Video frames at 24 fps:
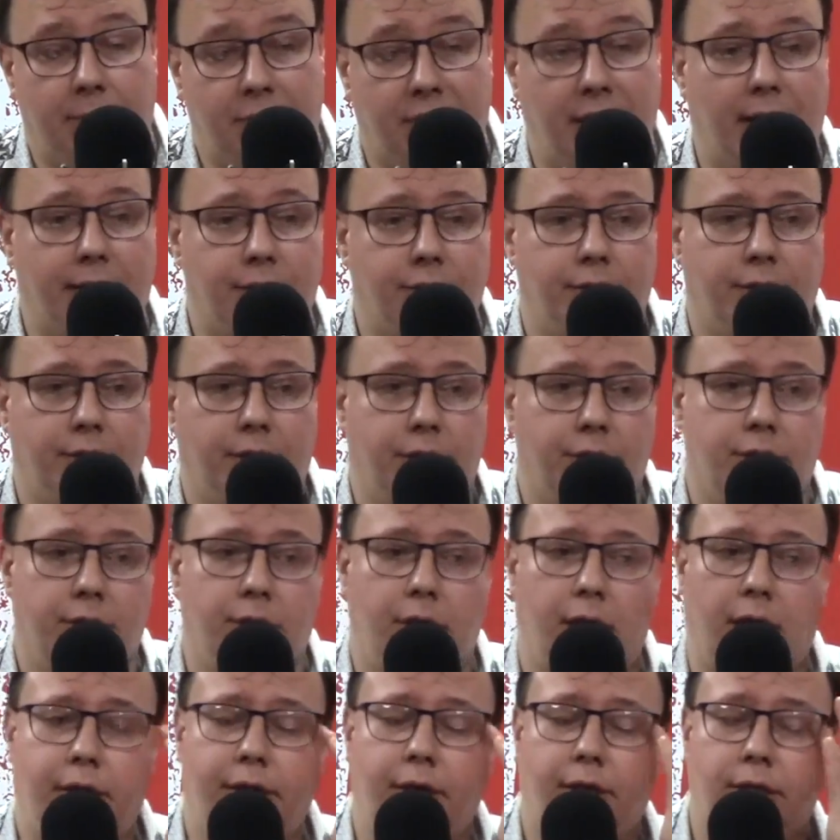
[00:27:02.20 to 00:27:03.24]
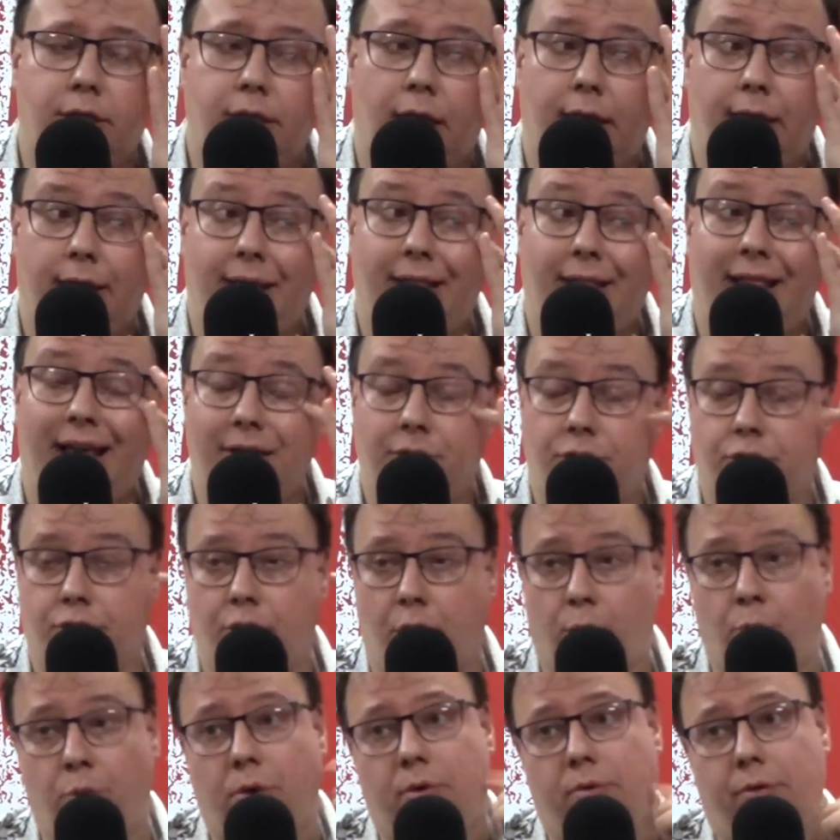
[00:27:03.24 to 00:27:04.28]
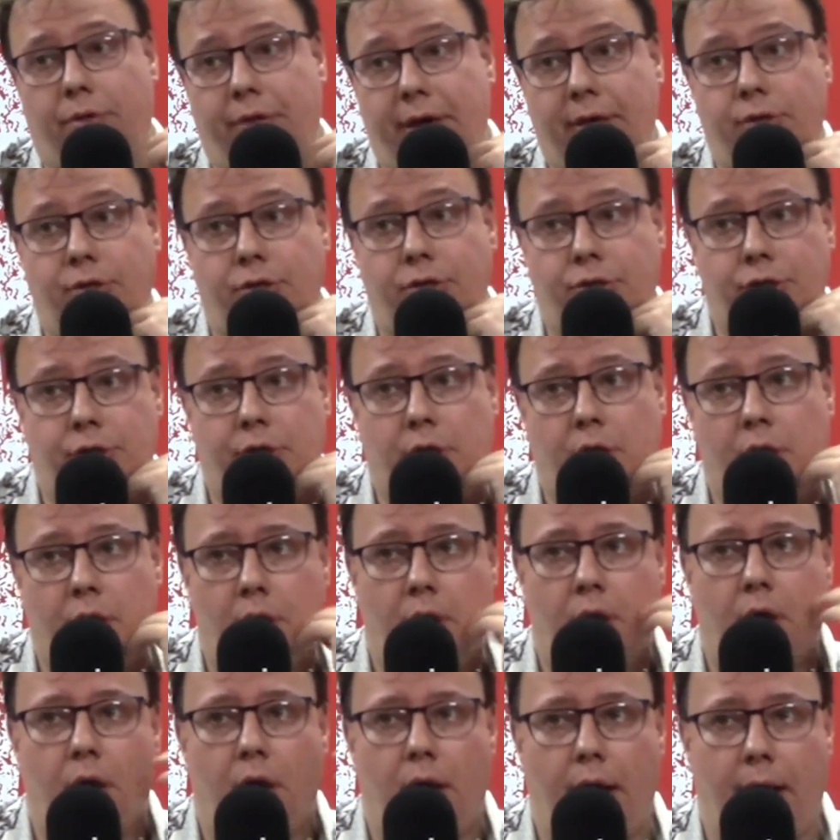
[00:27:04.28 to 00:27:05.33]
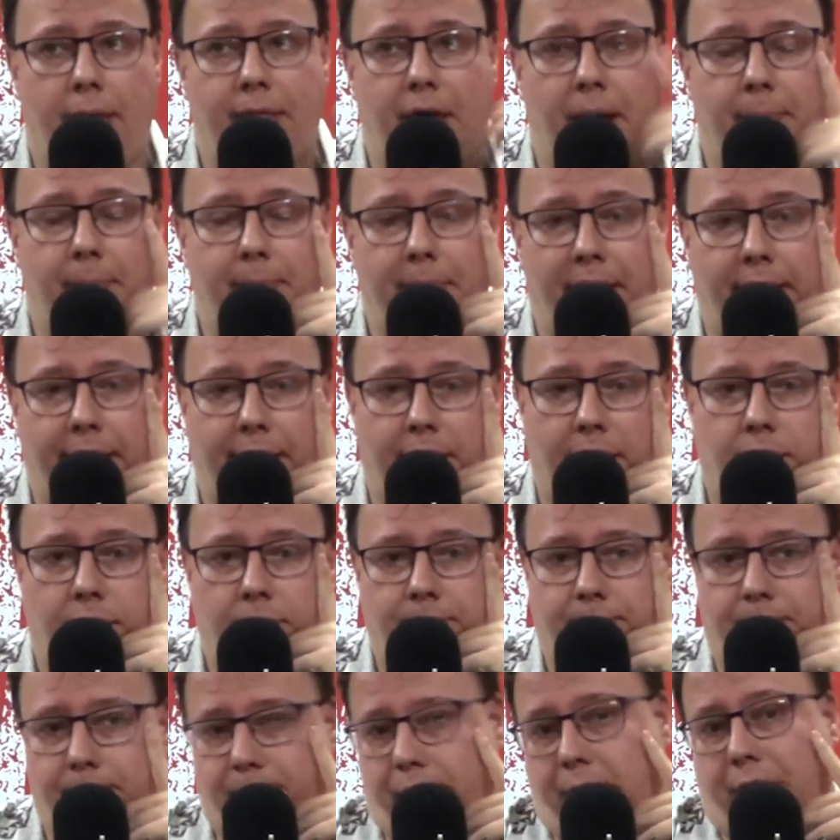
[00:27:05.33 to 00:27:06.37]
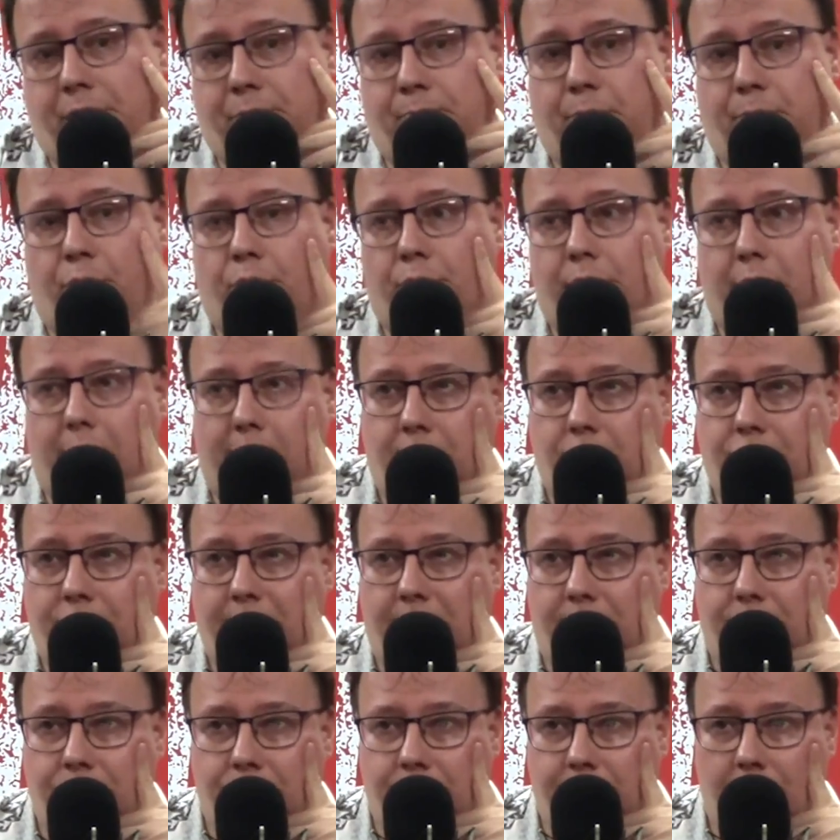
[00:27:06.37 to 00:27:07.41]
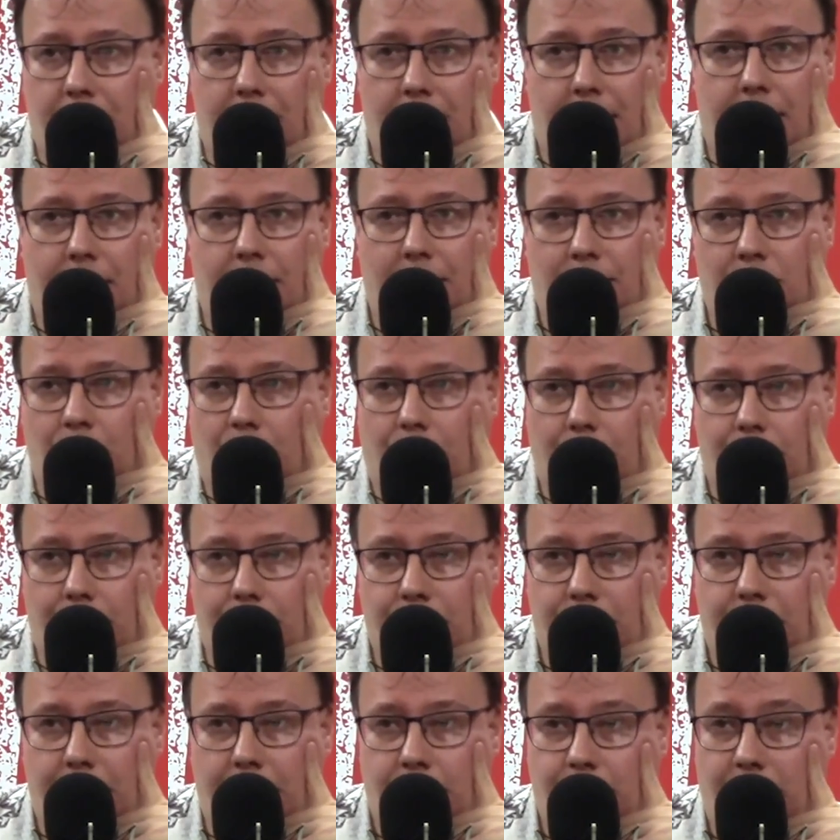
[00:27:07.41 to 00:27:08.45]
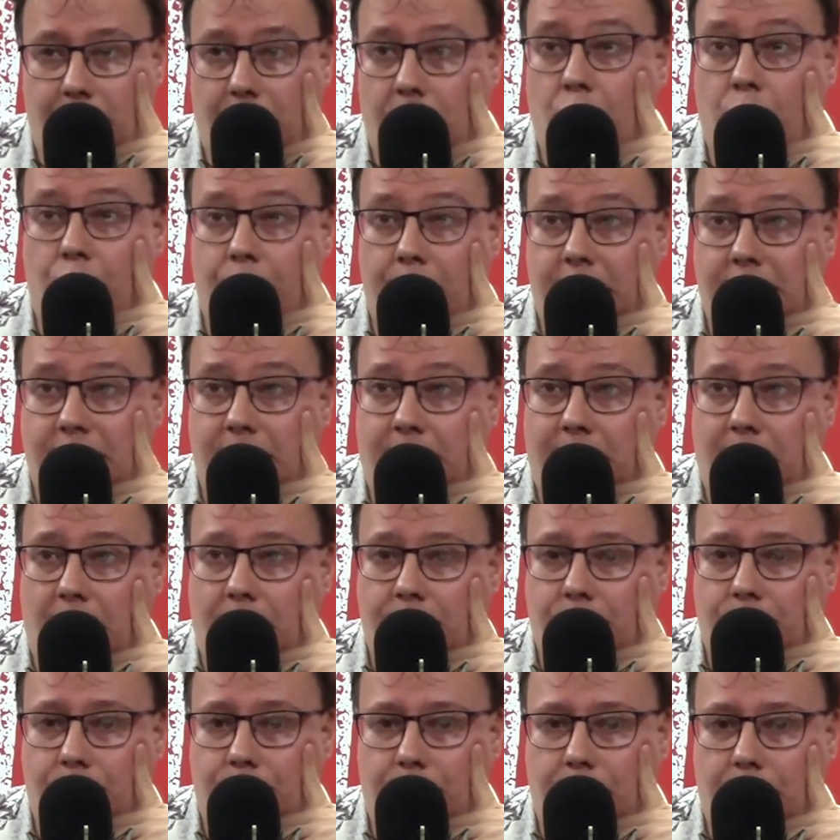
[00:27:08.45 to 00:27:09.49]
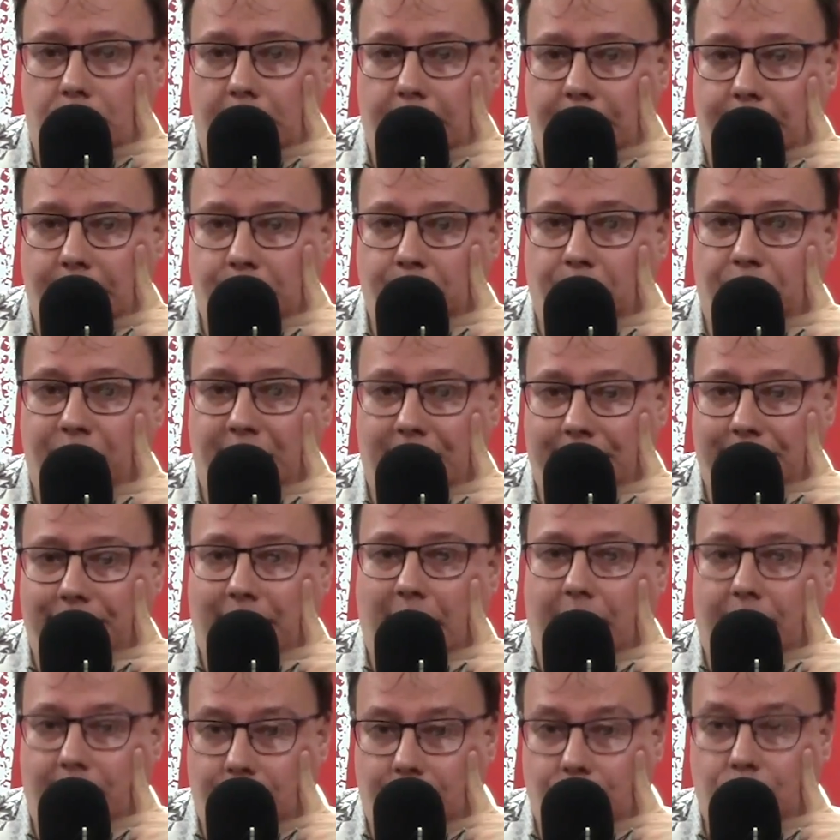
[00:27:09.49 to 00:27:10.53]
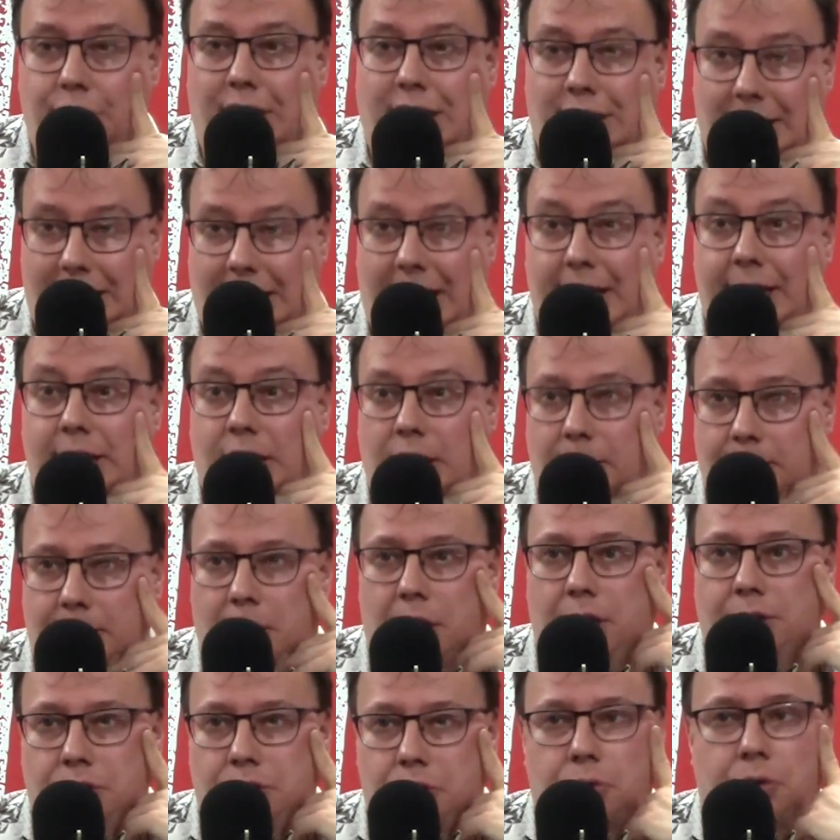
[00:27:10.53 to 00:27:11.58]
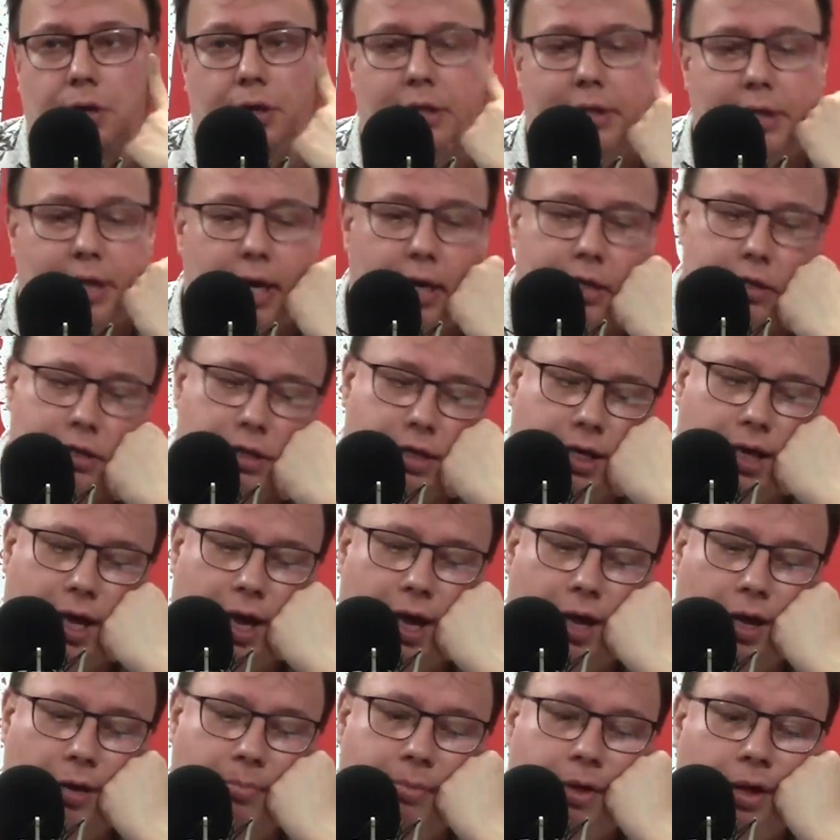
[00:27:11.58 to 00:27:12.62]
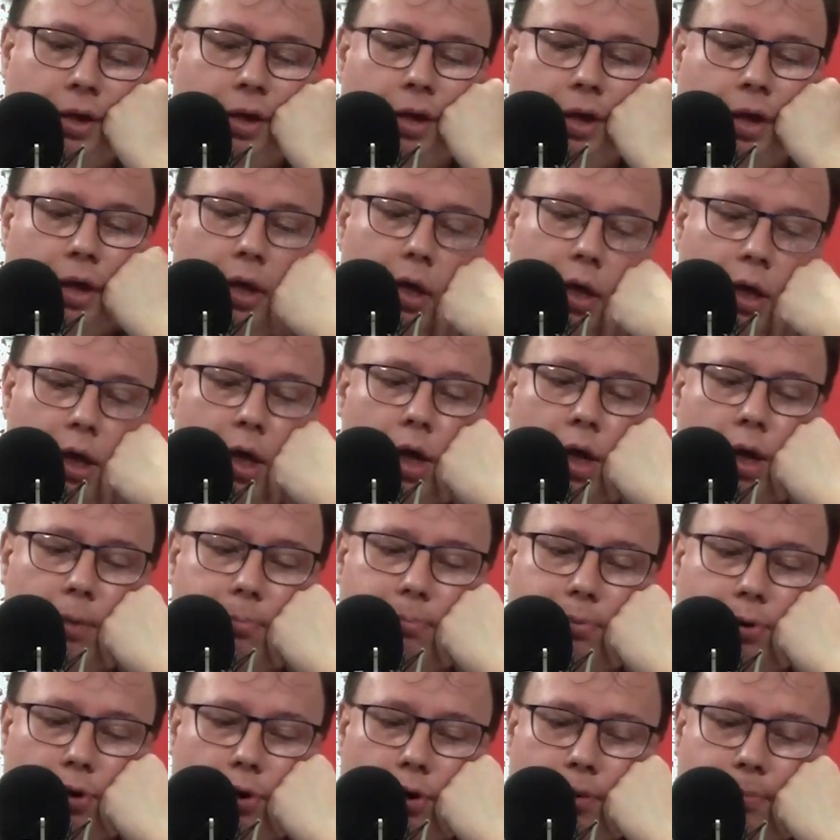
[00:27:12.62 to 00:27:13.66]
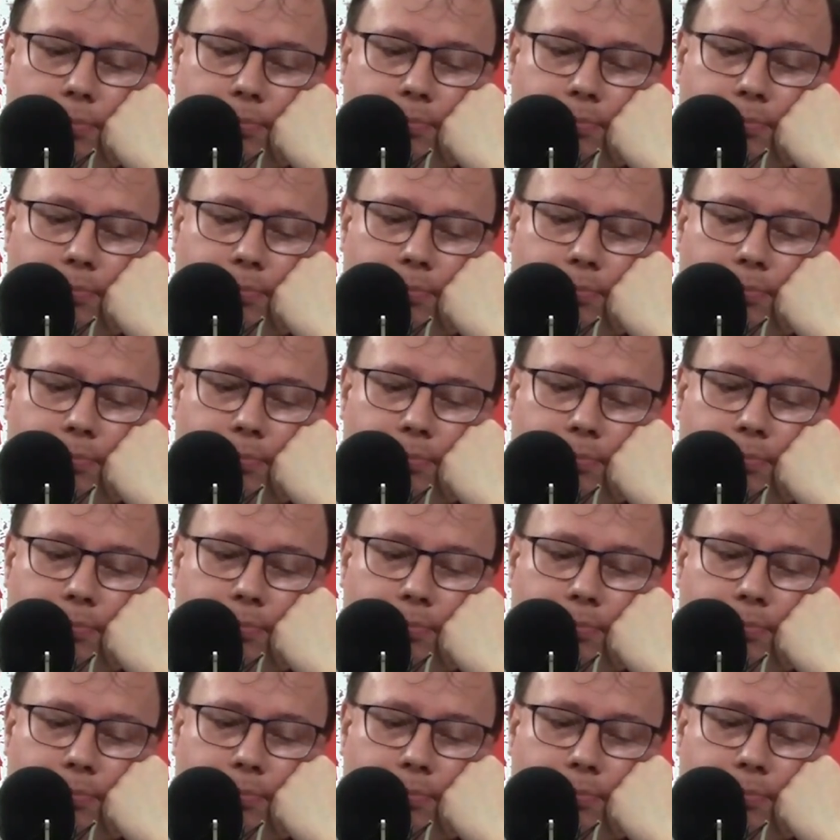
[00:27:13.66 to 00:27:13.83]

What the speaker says: last season. I think slightly less so this, in that Mane plays poorly at Chelsea and has one of those days where he couldn't hit a barn door at Leeds, but then finally does actually hit the barn door at the end of the game. But